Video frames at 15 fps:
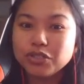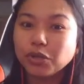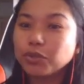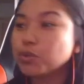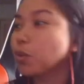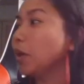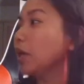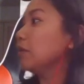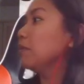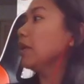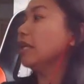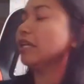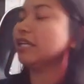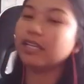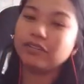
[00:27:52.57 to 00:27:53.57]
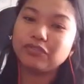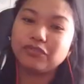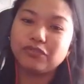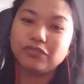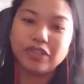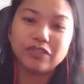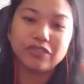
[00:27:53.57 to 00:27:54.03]
know, 20-minute
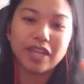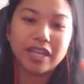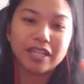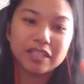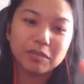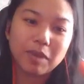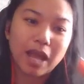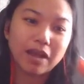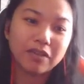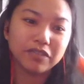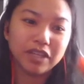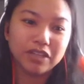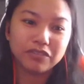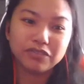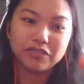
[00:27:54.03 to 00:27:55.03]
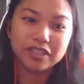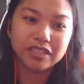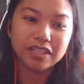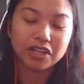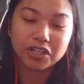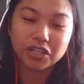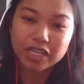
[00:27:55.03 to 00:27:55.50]
if they end up if the
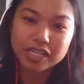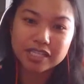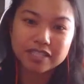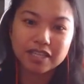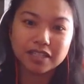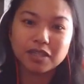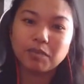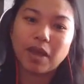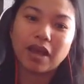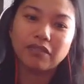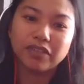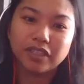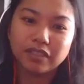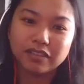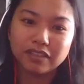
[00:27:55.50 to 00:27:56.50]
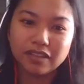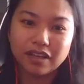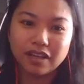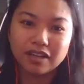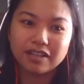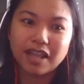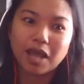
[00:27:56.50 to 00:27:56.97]
younger kids end up having
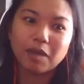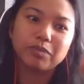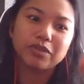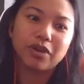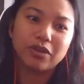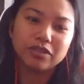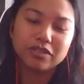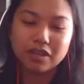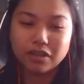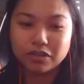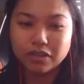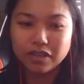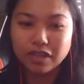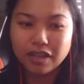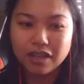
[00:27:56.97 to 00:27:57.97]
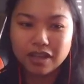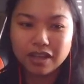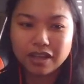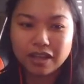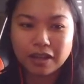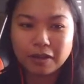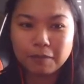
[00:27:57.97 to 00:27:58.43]
naps also. Okay.
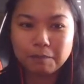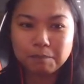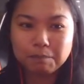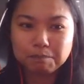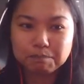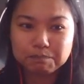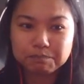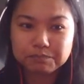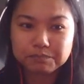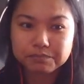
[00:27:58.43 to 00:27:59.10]
All right.